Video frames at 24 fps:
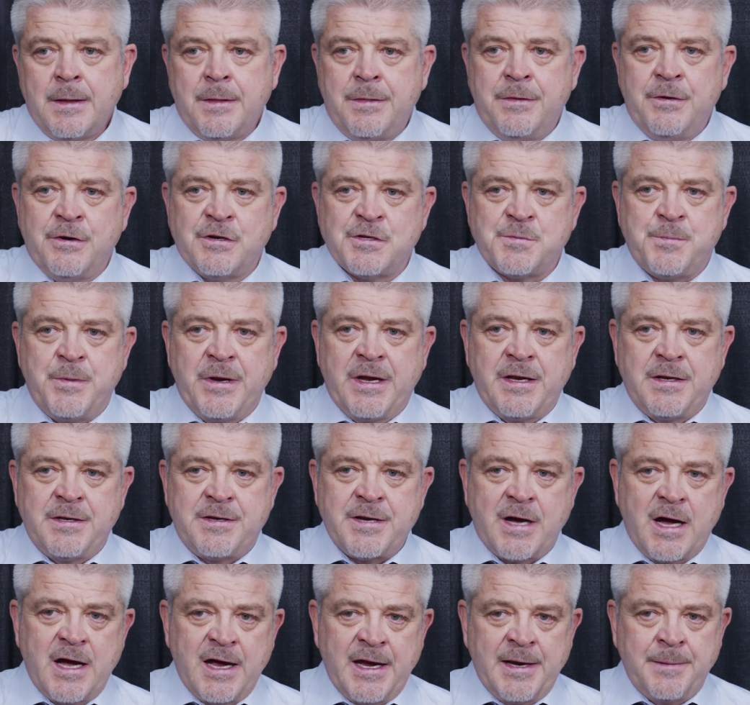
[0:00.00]
There's been
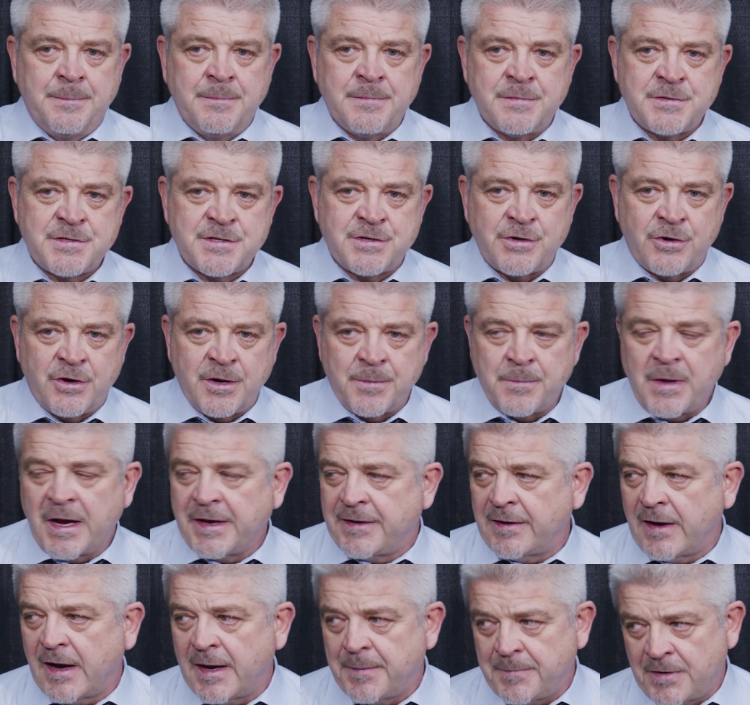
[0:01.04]
times during
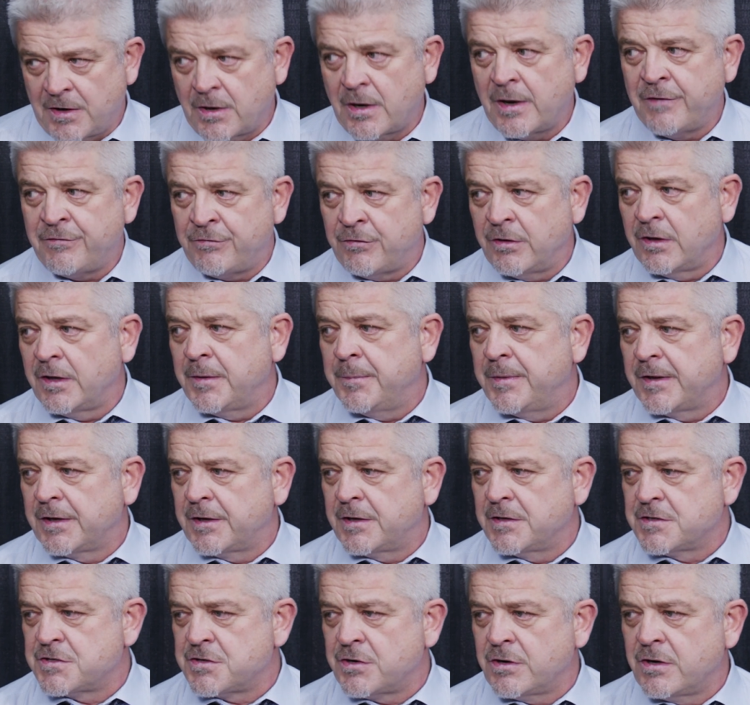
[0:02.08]
my time here I've really been
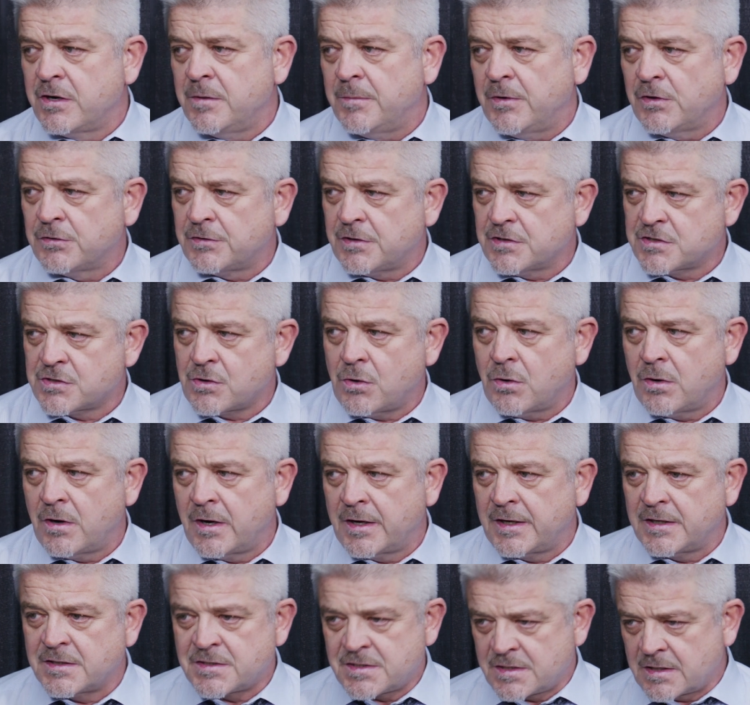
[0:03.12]
concerned about the
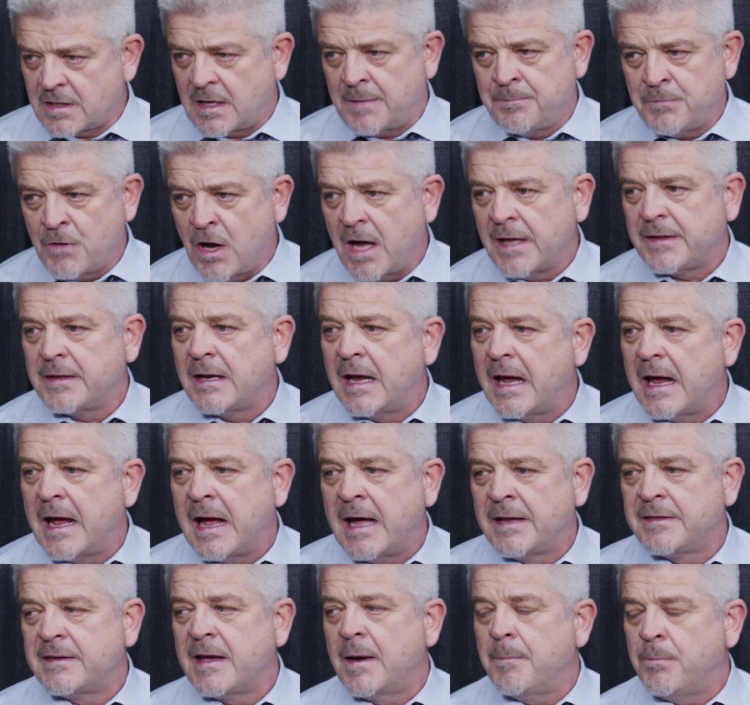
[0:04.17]
scoring. I'm not
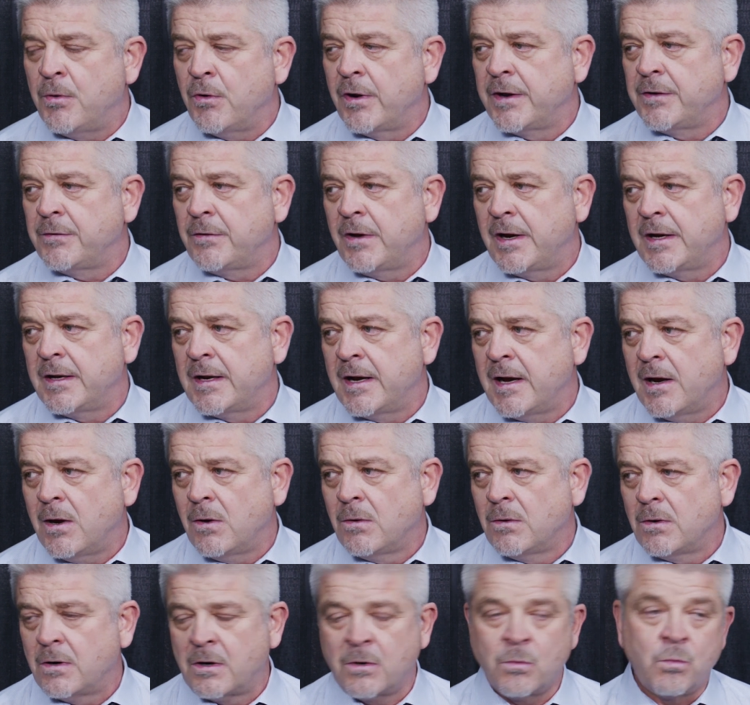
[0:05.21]
at that point right
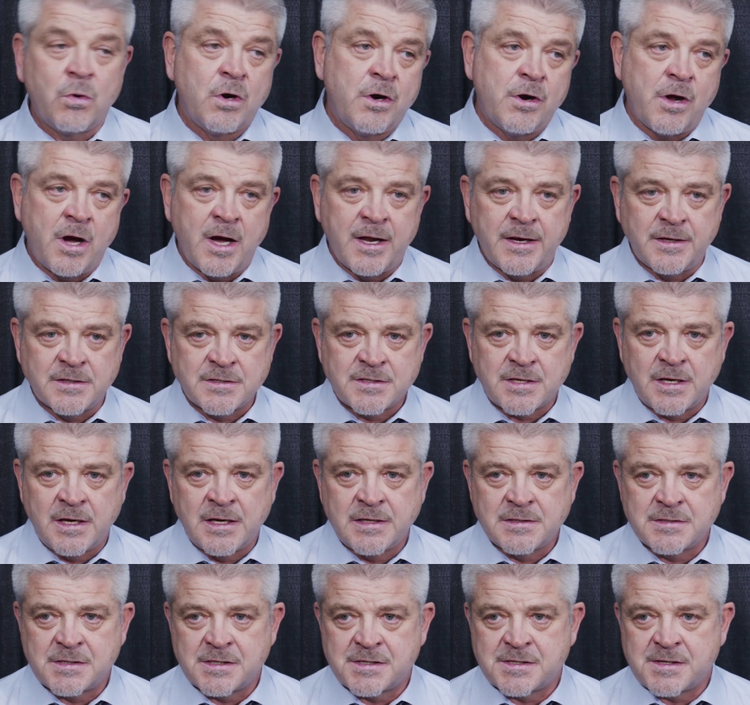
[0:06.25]
now, or we're not as
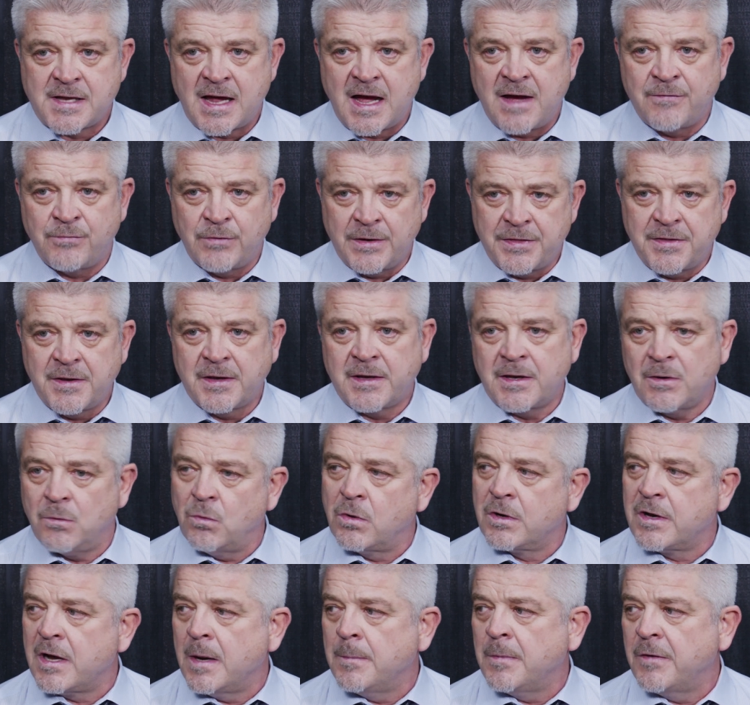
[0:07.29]
a staff. We think it
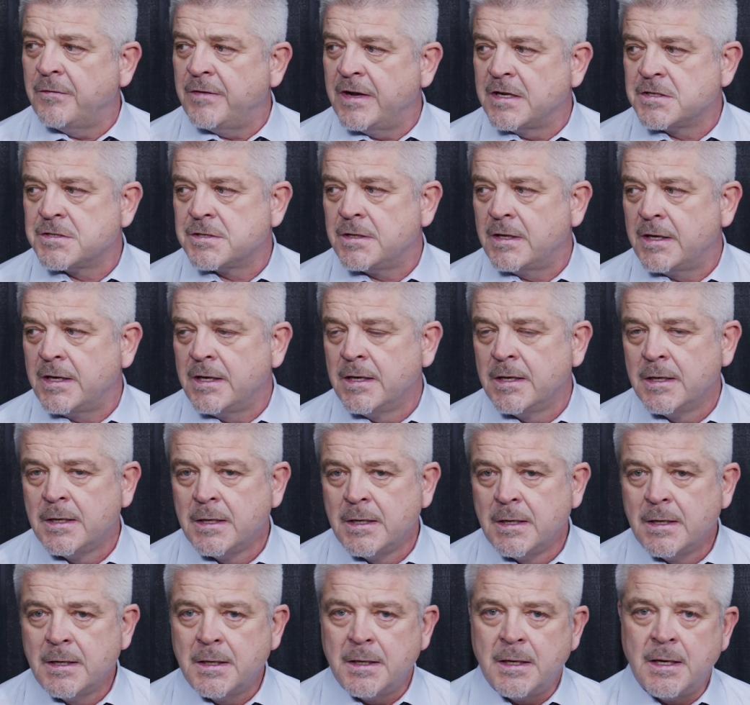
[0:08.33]
will come eventually.
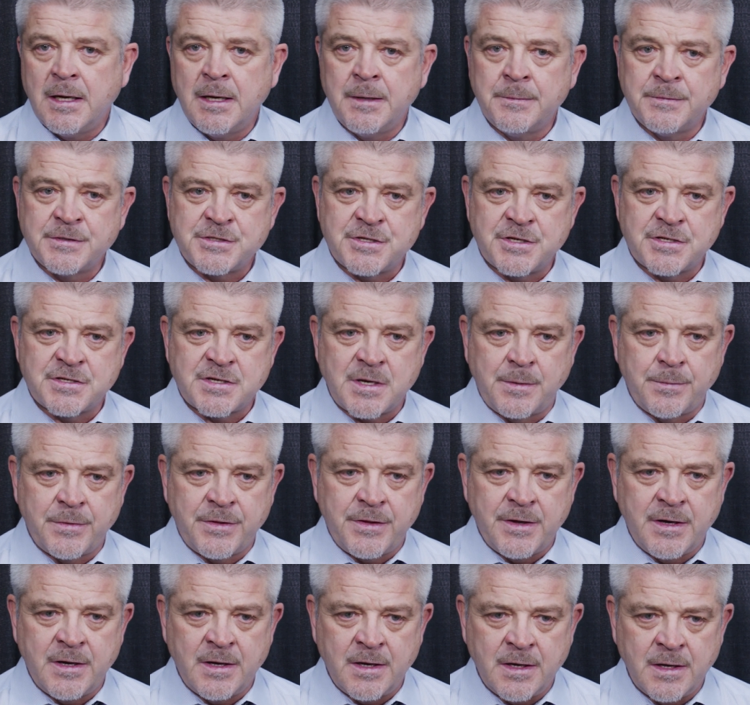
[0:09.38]
It's just some
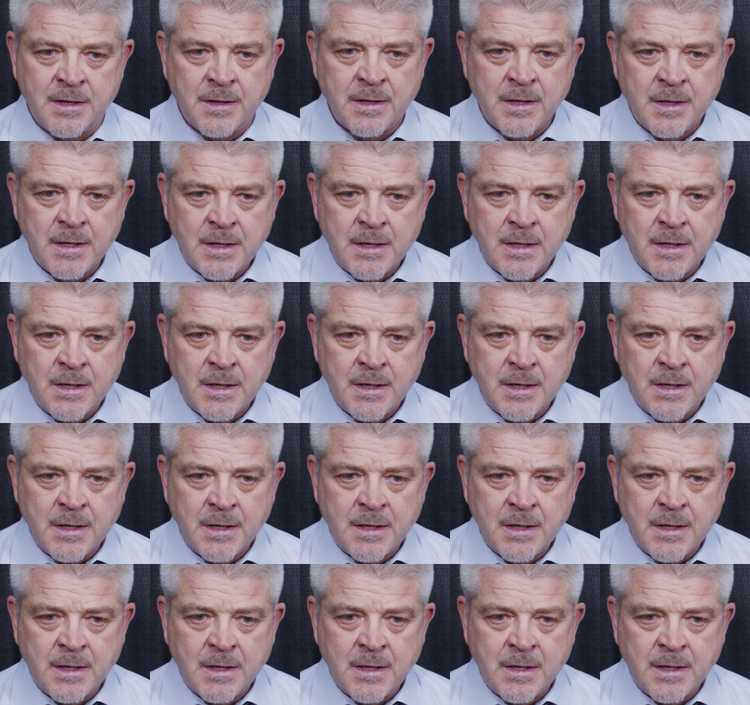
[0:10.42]
of the